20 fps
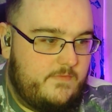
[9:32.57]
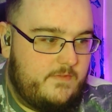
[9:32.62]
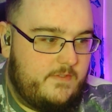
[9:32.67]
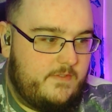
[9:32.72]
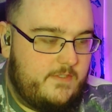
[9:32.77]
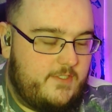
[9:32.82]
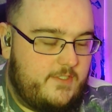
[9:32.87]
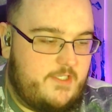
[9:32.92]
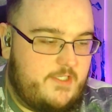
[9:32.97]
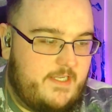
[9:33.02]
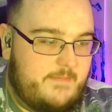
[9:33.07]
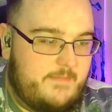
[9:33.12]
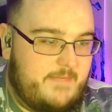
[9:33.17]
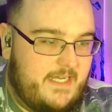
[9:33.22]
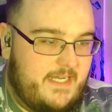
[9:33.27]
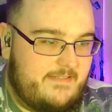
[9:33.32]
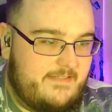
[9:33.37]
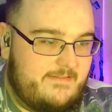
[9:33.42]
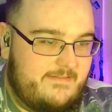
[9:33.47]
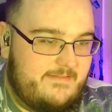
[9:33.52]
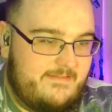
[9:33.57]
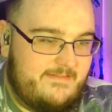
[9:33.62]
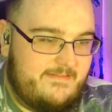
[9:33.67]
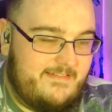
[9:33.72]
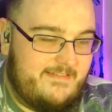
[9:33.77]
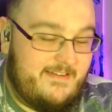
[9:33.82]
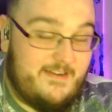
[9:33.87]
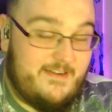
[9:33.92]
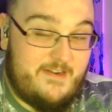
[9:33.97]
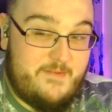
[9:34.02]
Shit, man.
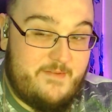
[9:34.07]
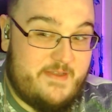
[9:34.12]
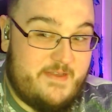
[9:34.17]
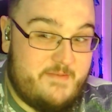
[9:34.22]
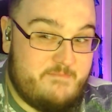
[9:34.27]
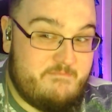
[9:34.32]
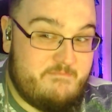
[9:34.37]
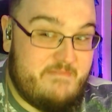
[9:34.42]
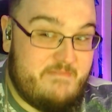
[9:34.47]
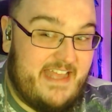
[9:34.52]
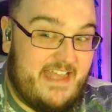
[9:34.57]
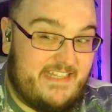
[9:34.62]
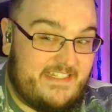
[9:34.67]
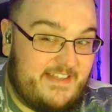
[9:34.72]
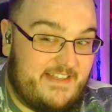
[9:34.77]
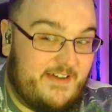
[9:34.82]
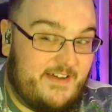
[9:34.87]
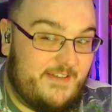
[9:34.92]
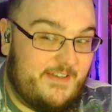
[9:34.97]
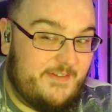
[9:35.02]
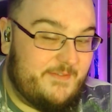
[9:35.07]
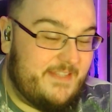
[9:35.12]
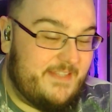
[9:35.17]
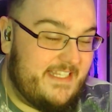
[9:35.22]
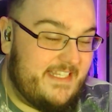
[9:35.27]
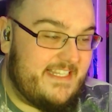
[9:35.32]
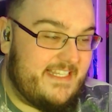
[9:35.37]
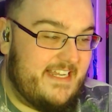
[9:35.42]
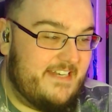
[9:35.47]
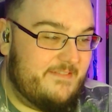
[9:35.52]
I'm gonna be a mess, aren't I, with
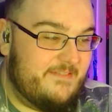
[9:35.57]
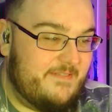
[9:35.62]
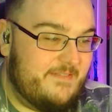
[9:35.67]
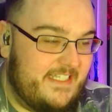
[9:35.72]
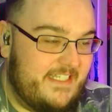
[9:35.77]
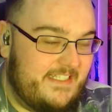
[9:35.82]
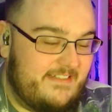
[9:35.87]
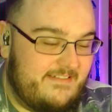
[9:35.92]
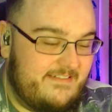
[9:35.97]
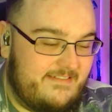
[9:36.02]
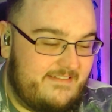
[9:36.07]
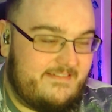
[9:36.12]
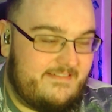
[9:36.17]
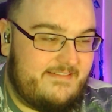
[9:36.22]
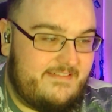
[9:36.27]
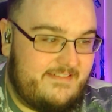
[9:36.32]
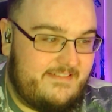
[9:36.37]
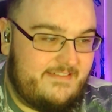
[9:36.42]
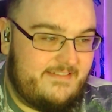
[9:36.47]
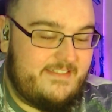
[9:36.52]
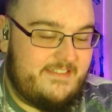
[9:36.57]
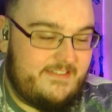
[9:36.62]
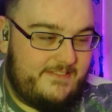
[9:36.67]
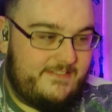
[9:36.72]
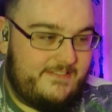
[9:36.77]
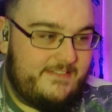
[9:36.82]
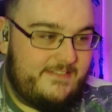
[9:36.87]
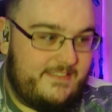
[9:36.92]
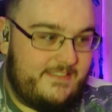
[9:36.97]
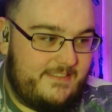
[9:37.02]
this anime? Oh,
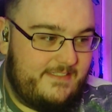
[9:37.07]
God.